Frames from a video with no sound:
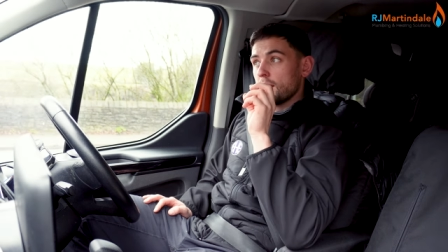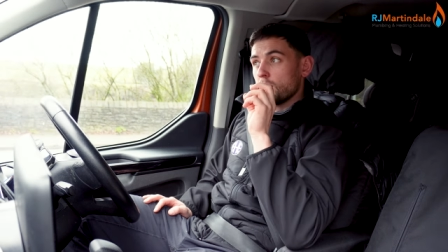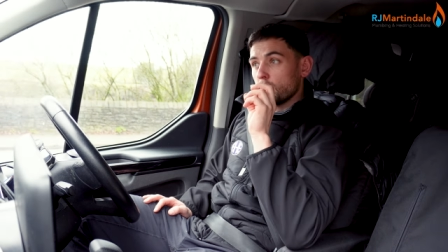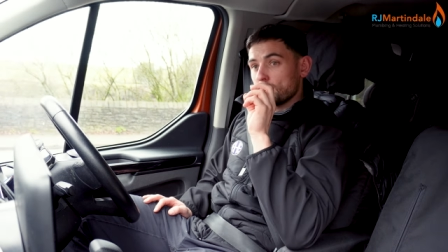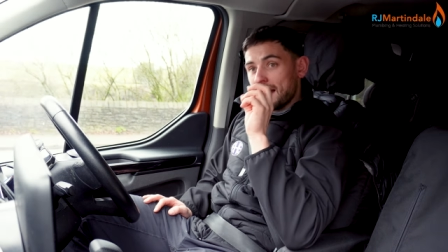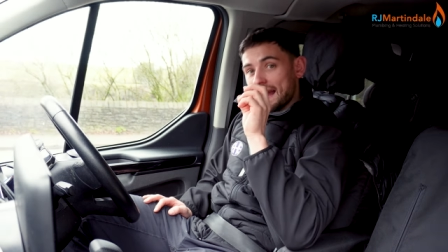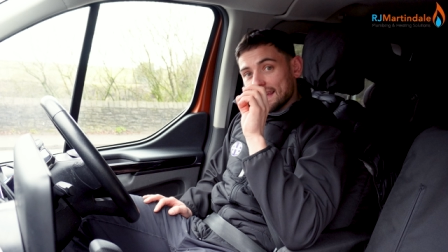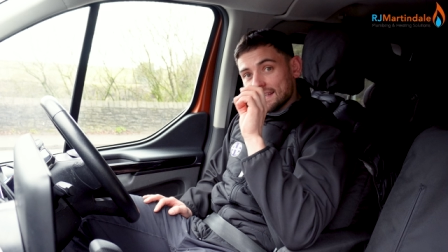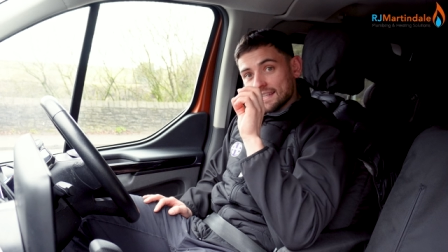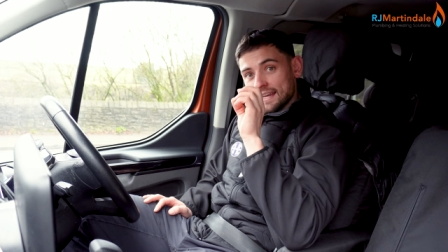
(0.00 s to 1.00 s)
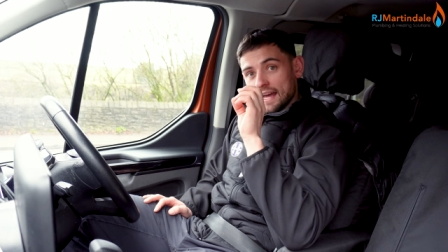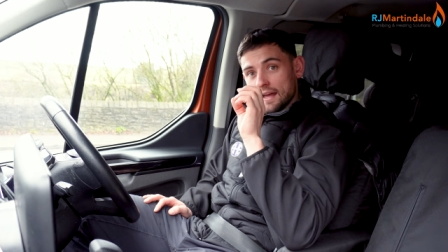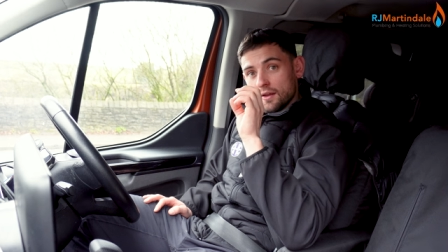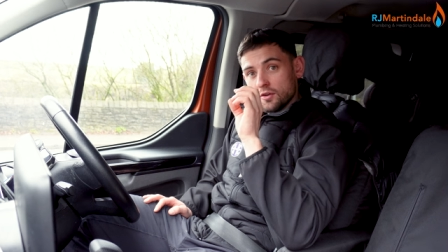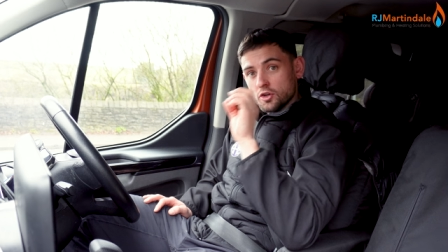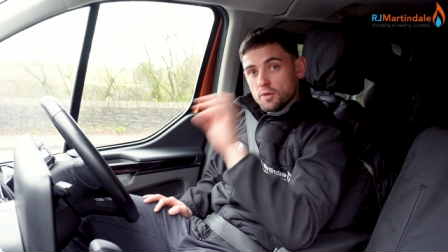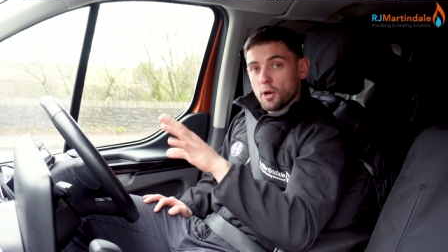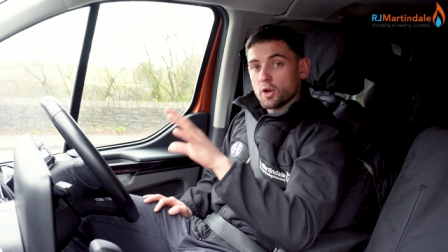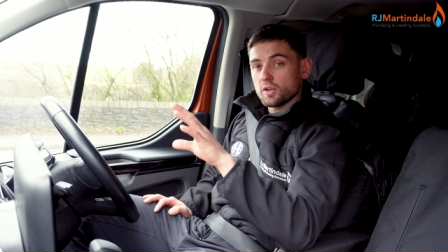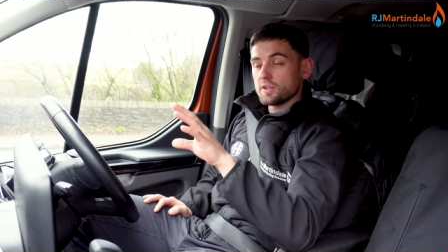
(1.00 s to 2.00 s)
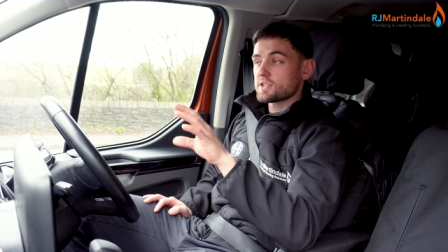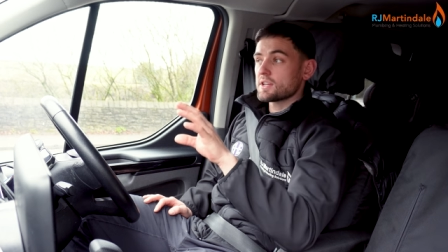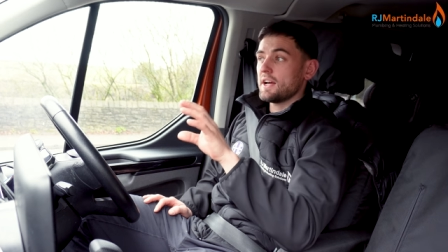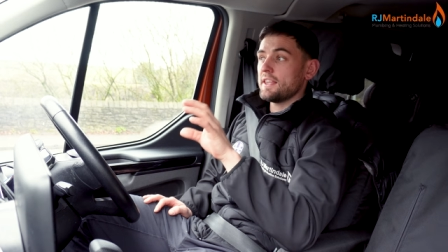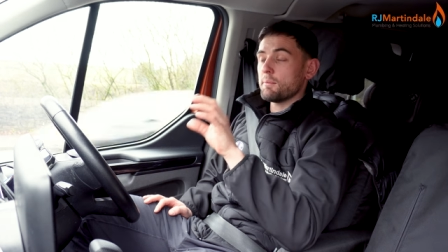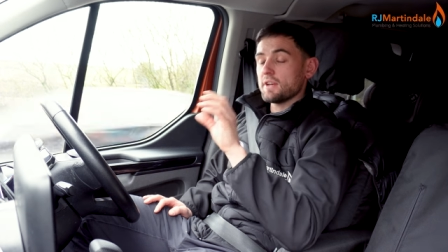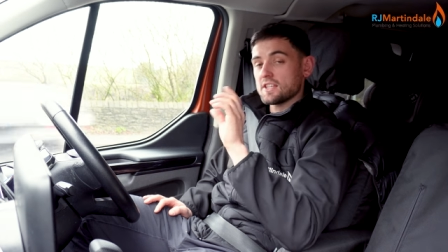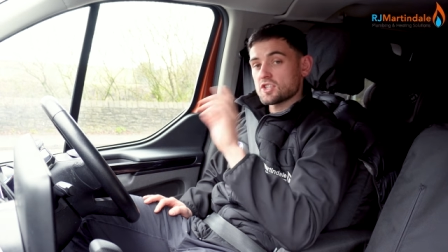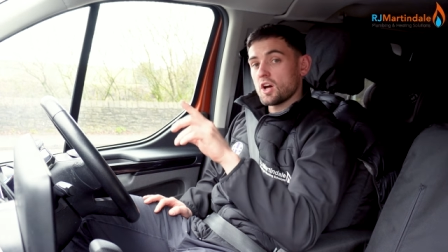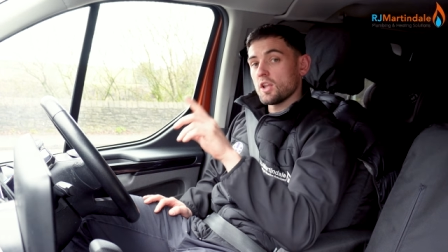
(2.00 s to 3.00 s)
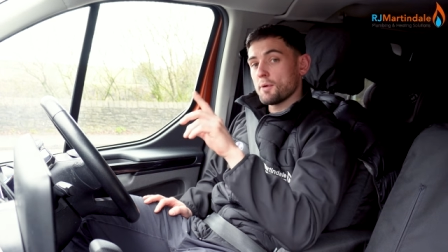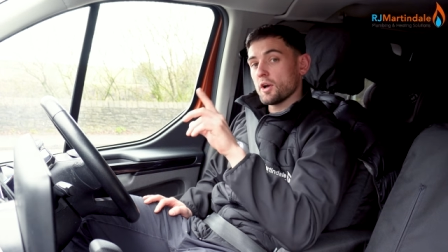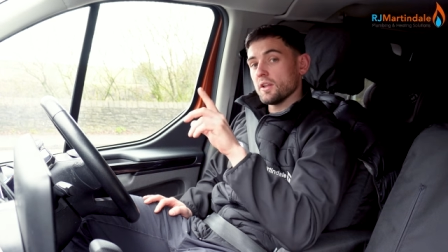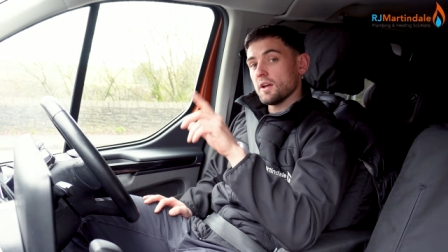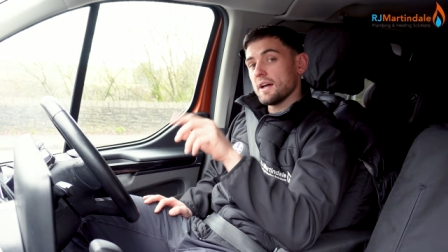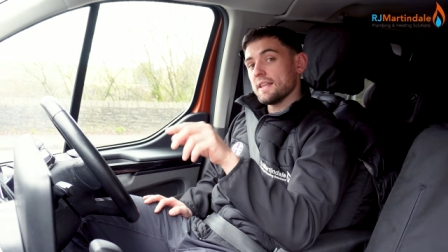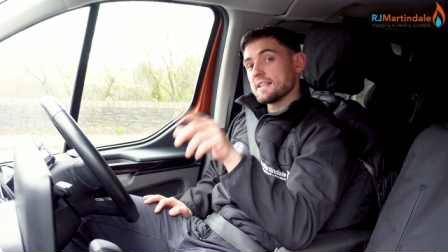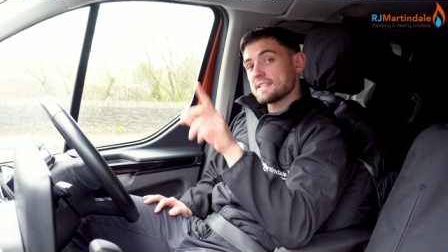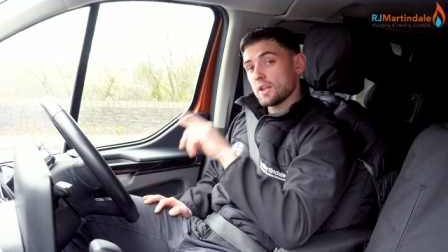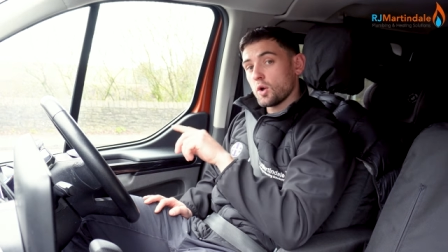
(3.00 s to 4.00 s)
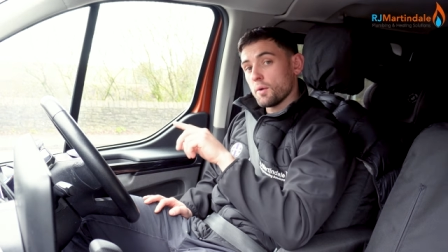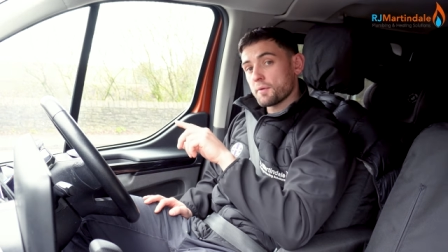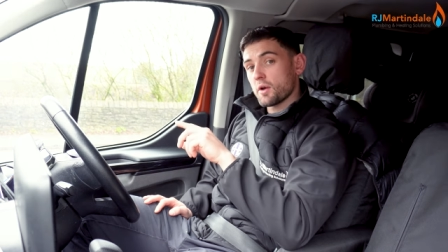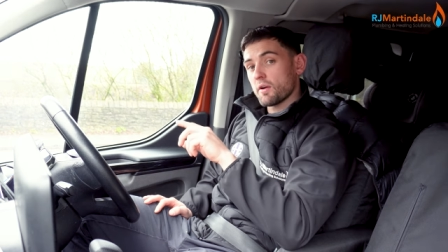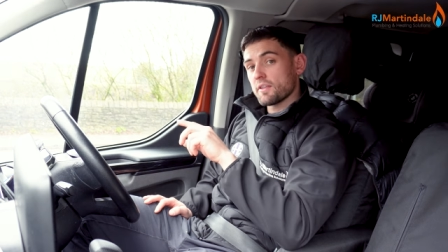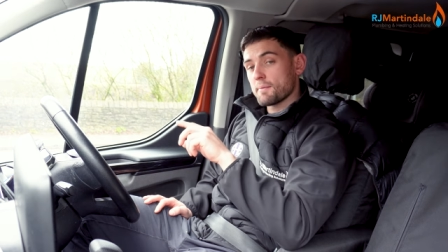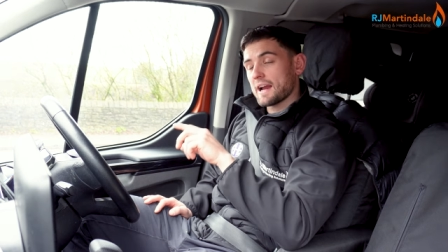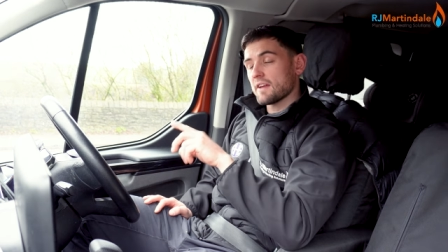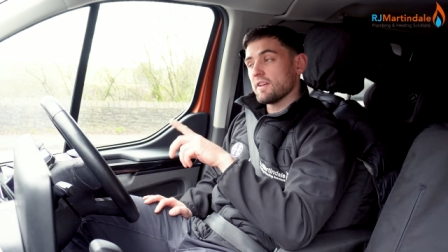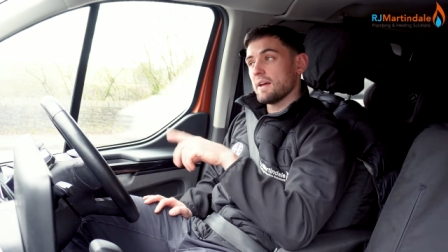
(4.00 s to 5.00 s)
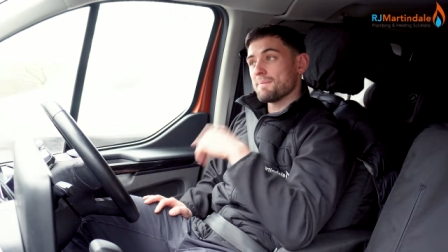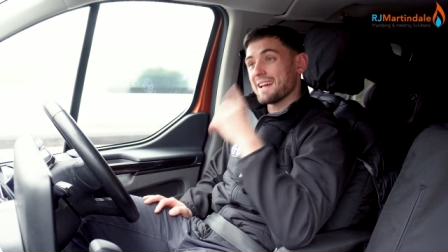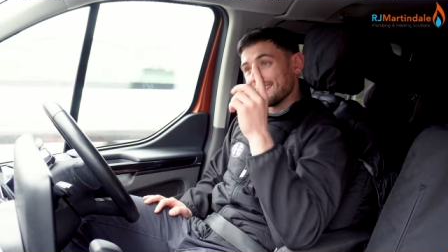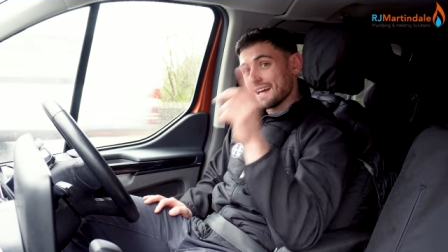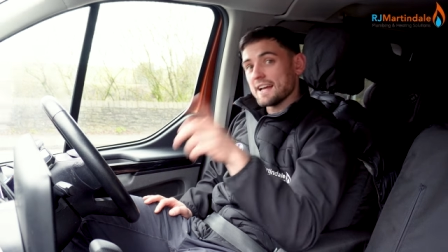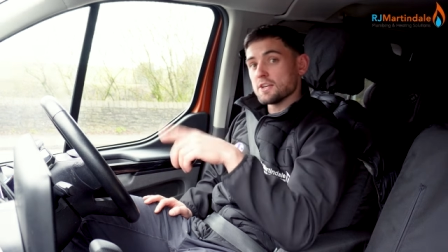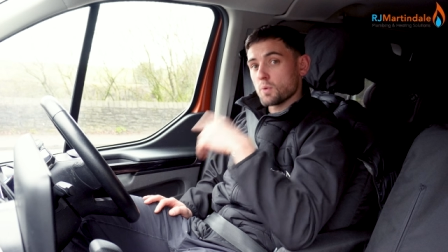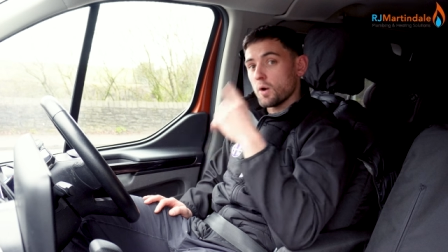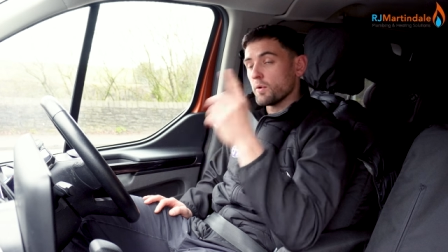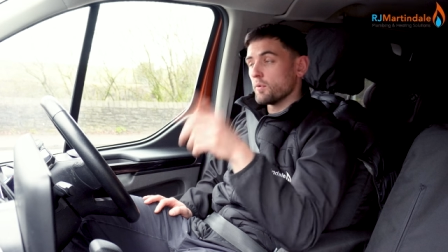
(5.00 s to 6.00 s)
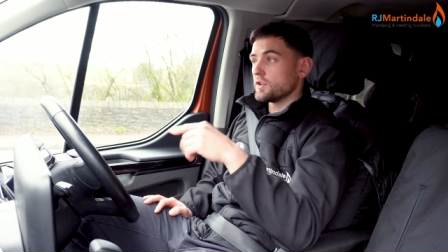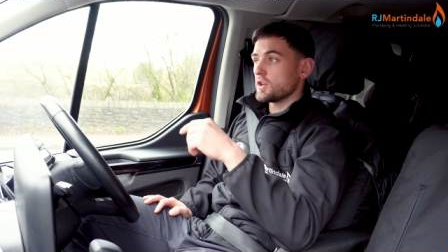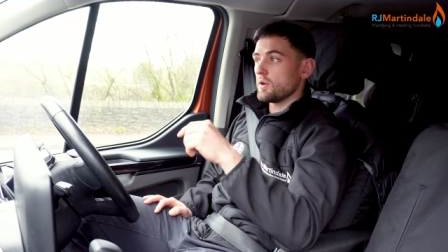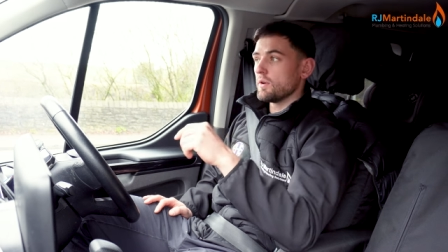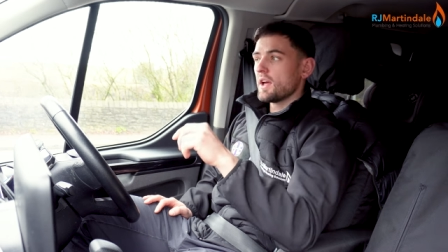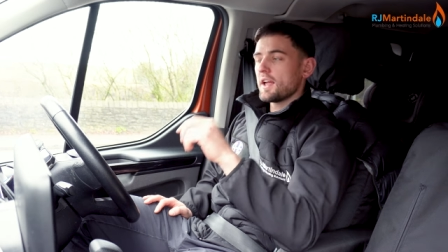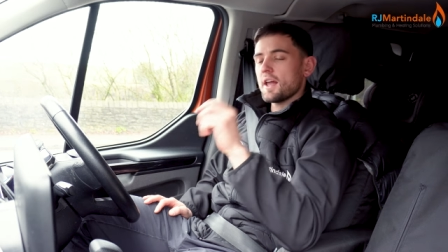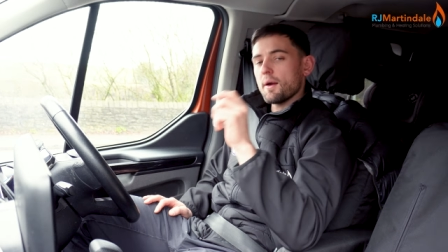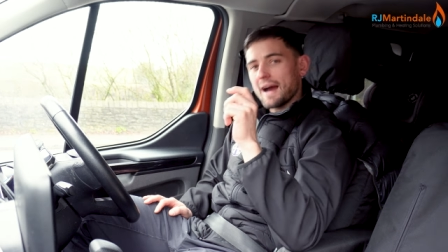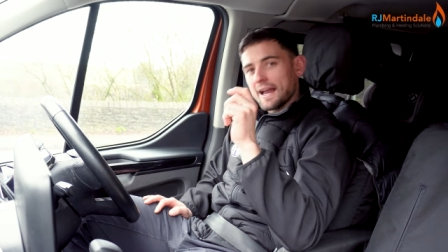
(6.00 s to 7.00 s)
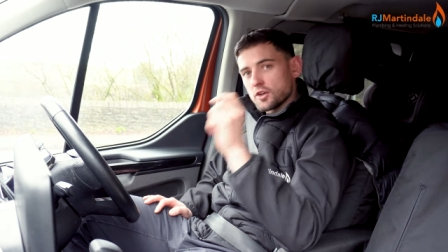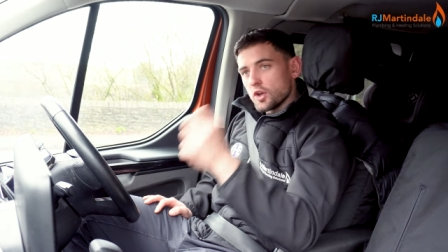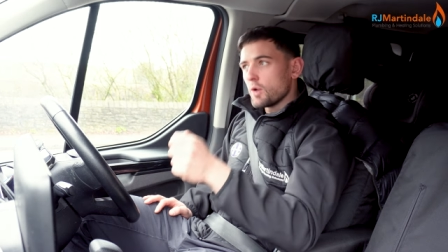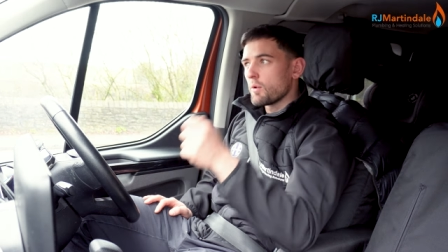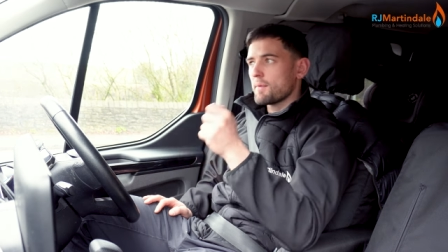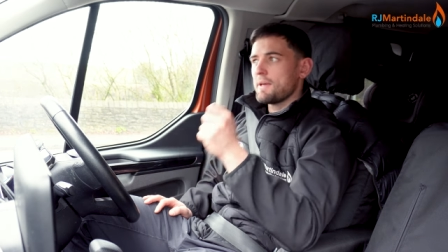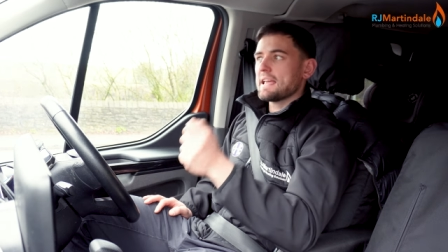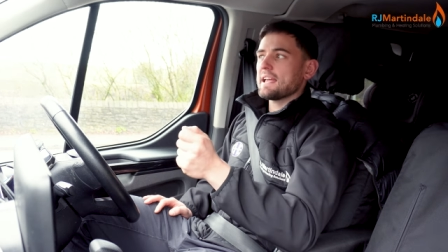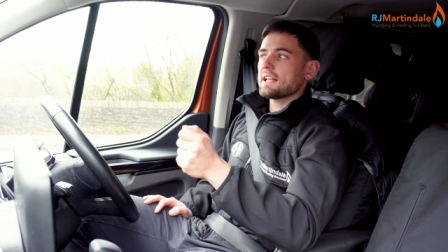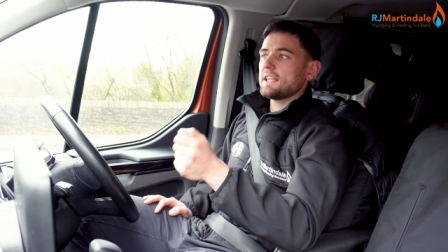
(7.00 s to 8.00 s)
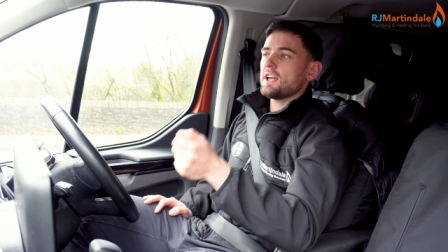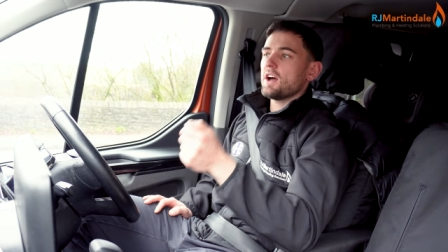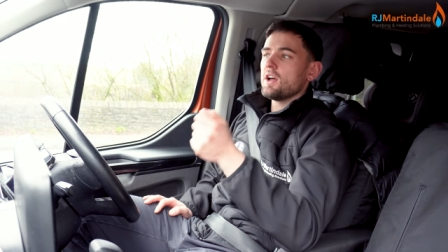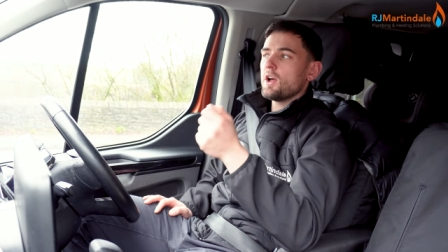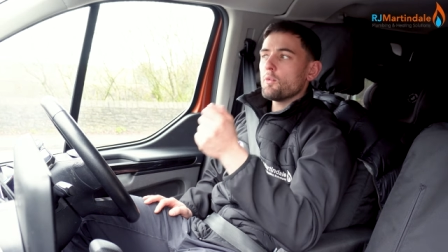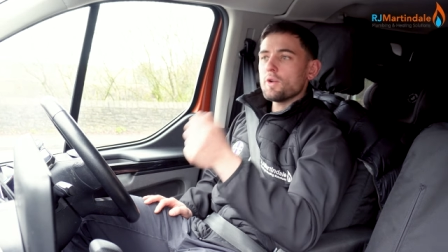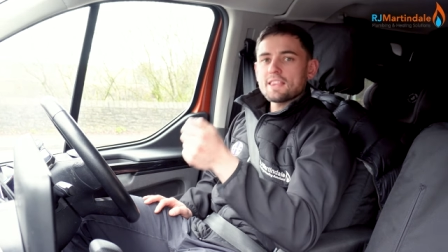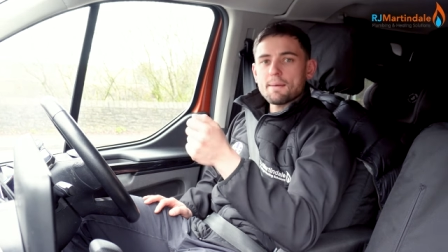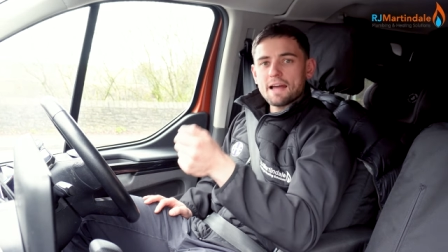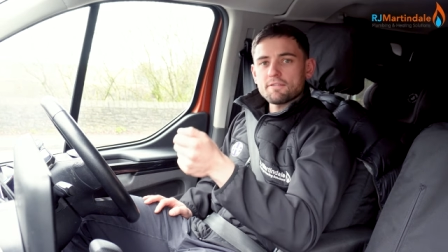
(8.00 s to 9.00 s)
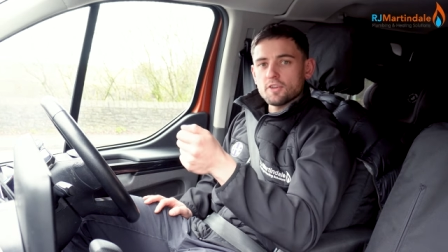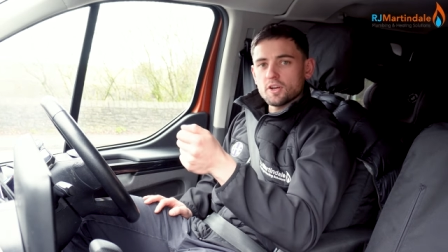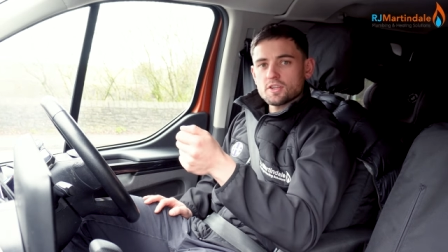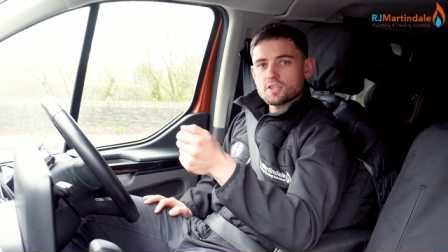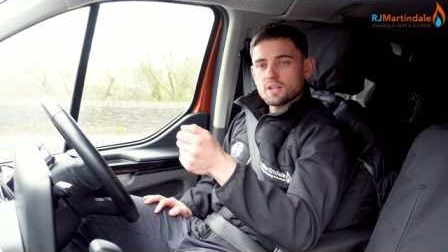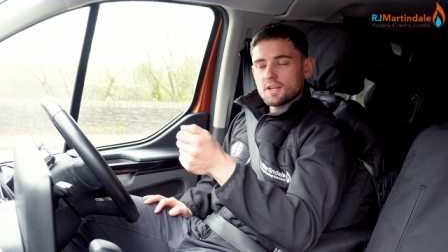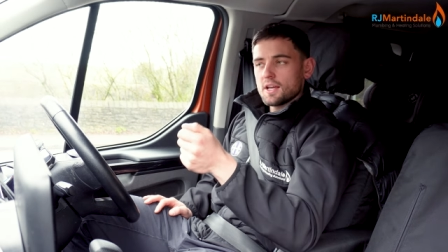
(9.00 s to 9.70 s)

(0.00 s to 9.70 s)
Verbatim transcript: we would market to get new boilers, and then we'd install a boiler and then sell home care off the back of it. And that is what we would do. Now, I do want to make it clear, with them adverts,